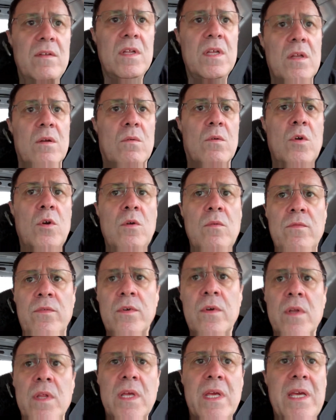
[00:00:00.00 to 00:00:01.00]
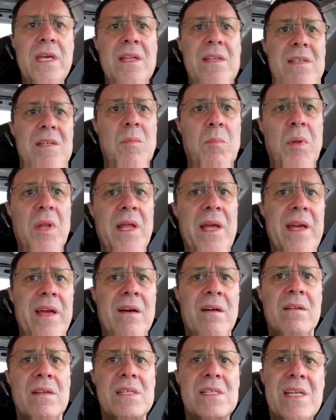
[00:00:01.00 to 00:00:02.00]
a little room for the kids to play
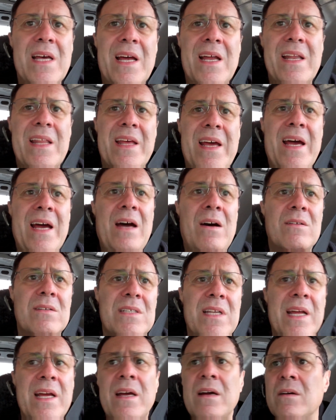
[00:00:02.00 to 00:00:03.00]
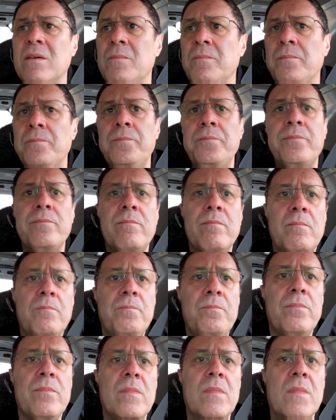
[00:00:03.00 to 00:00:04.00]
on the side of the house now.
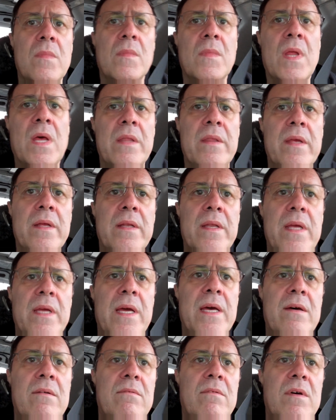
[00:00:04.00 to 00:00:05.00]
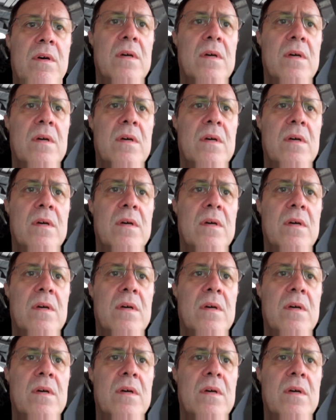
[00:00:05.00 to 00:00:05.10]
I think they have